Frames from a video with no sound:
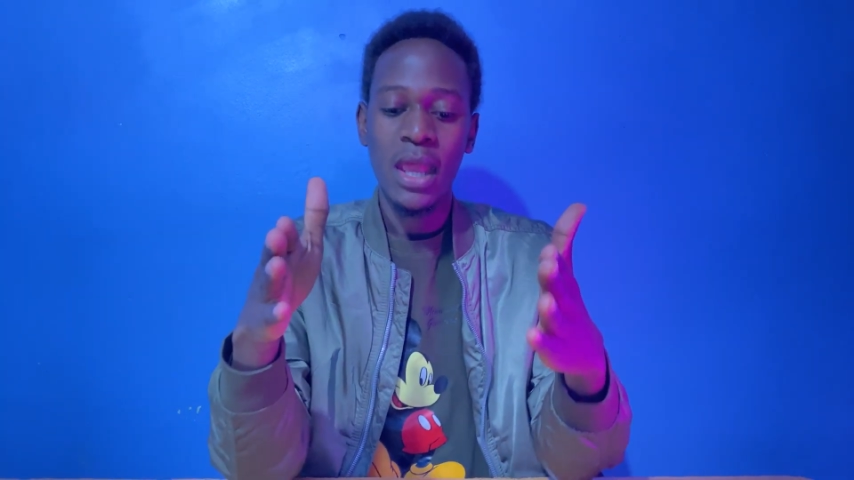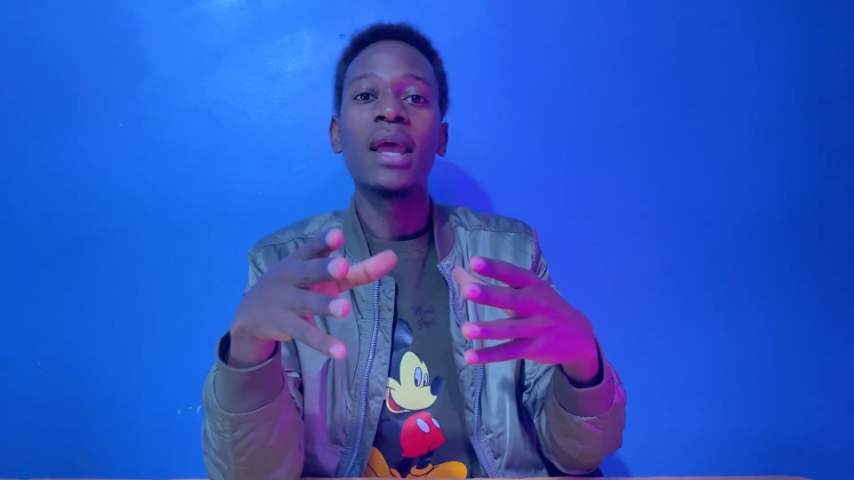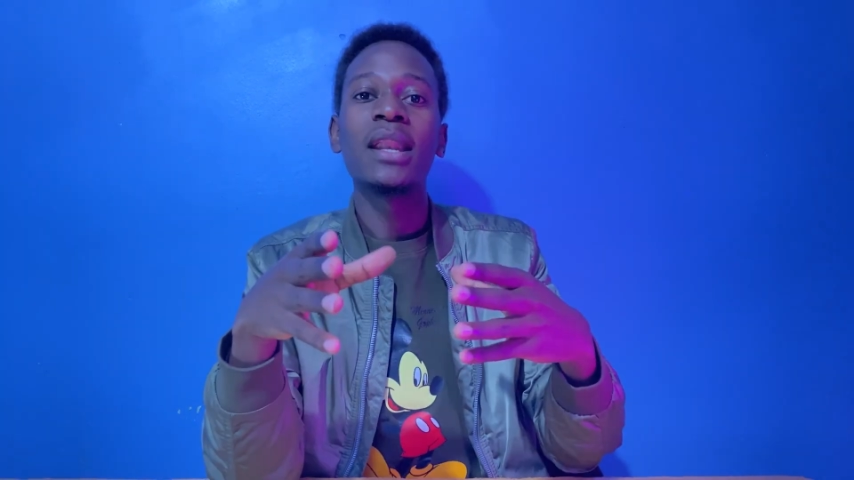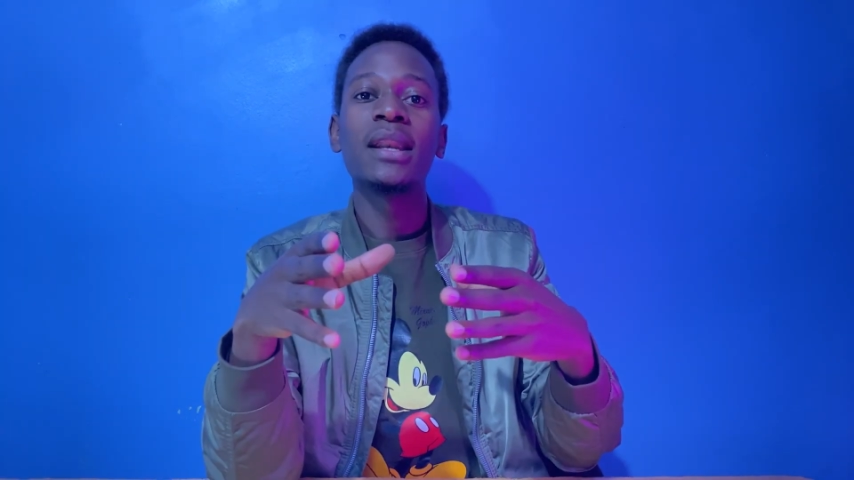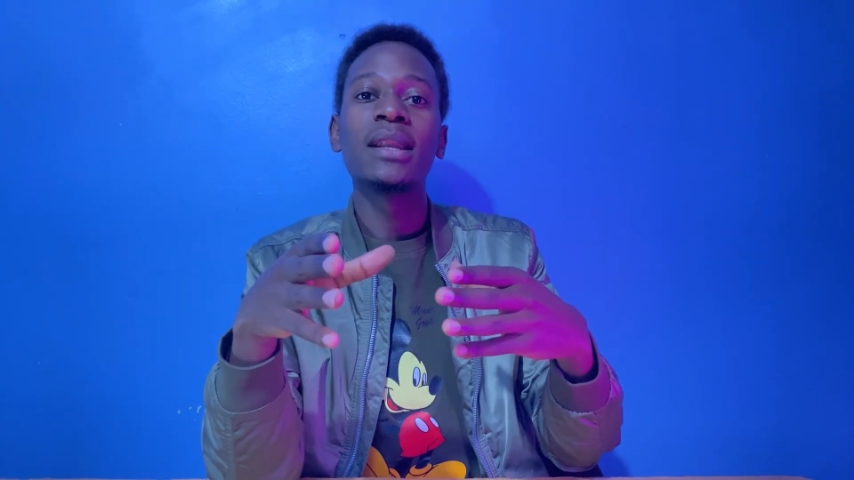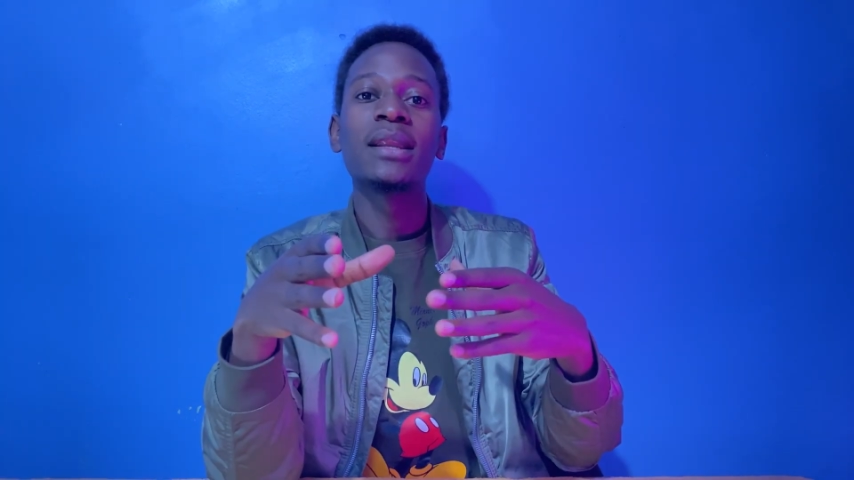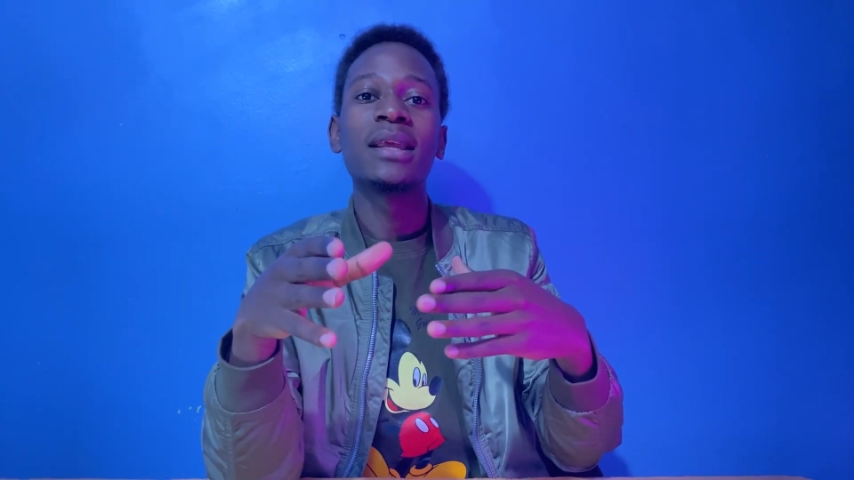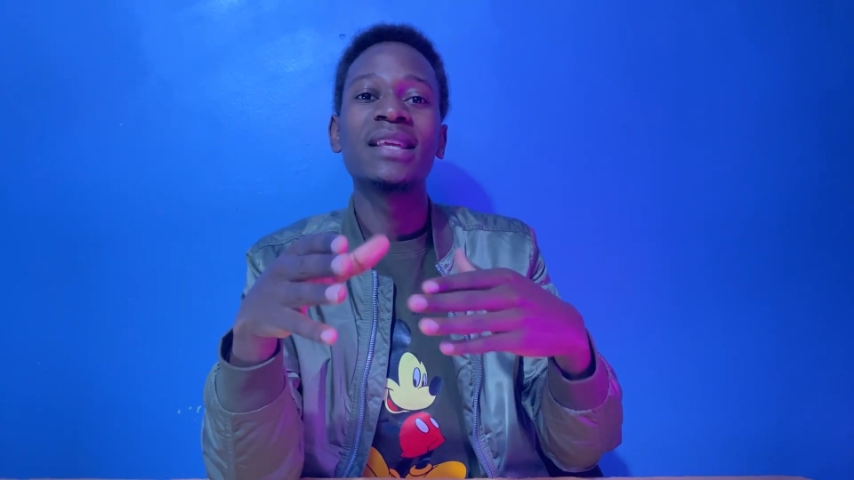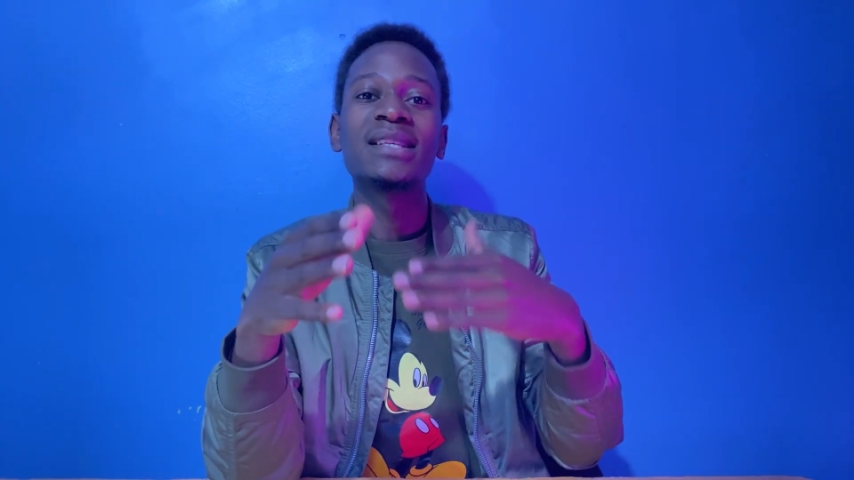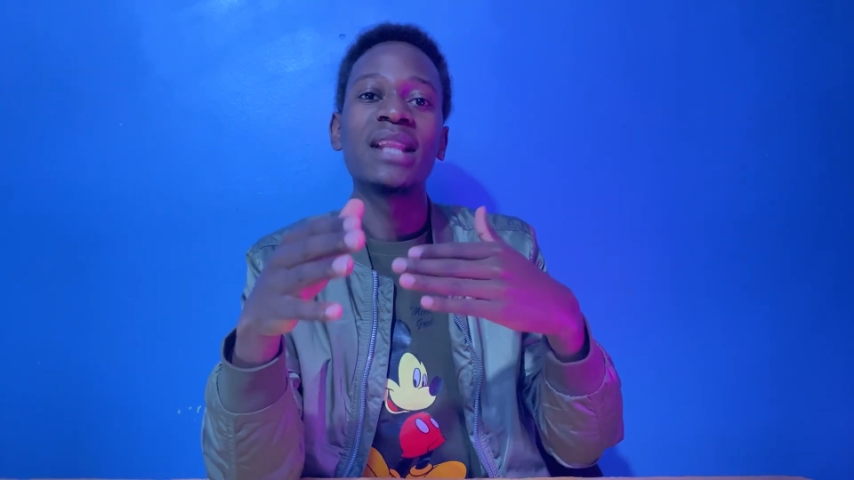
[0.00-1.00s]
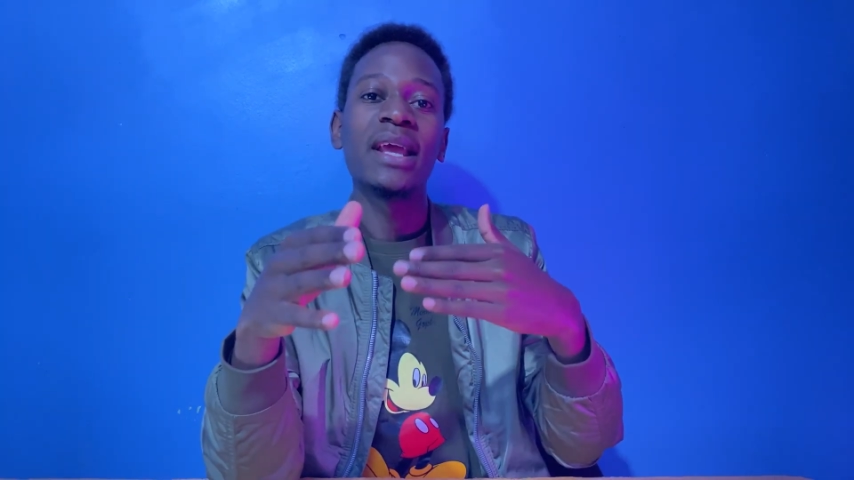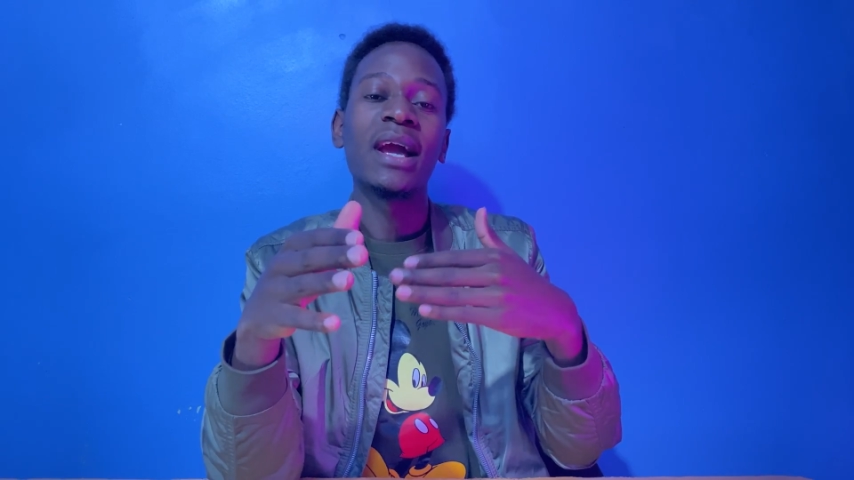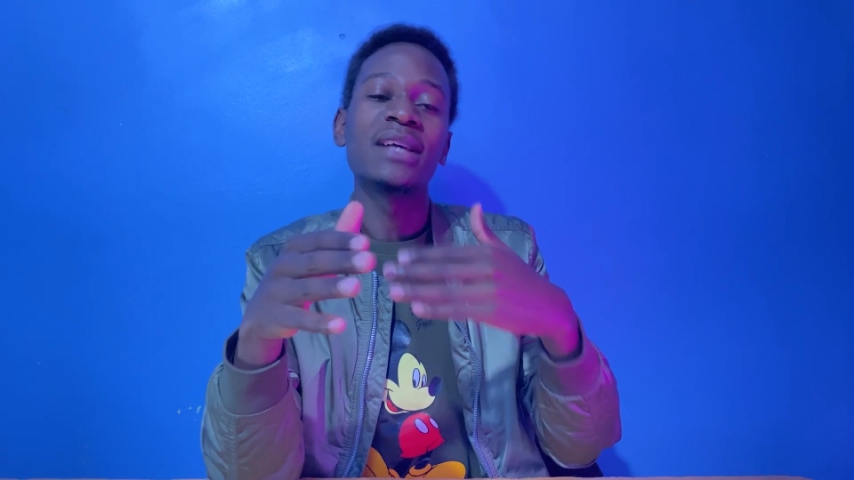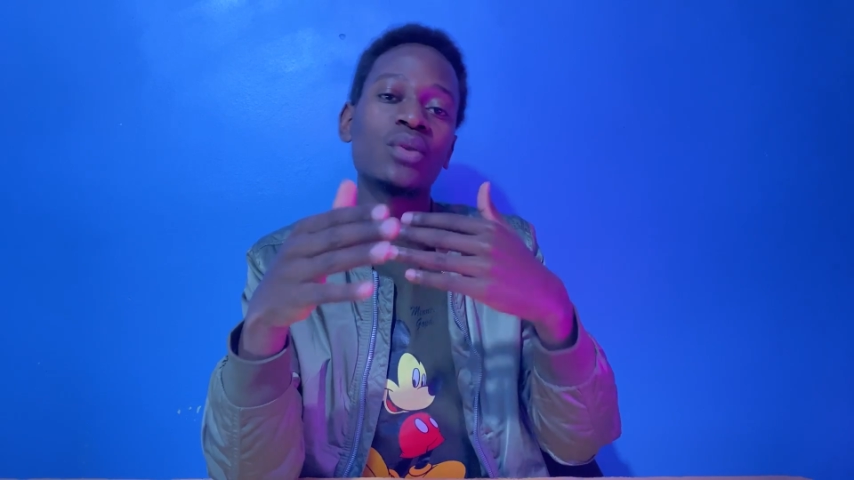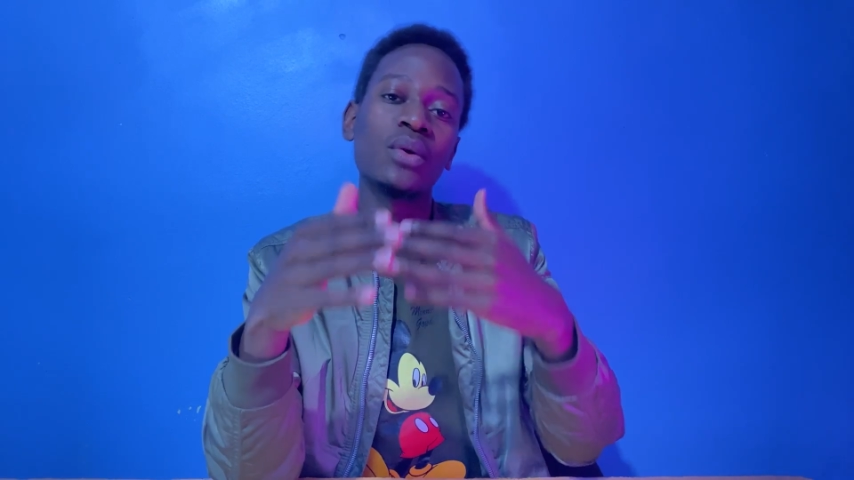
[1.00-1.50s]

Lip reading: and it's like as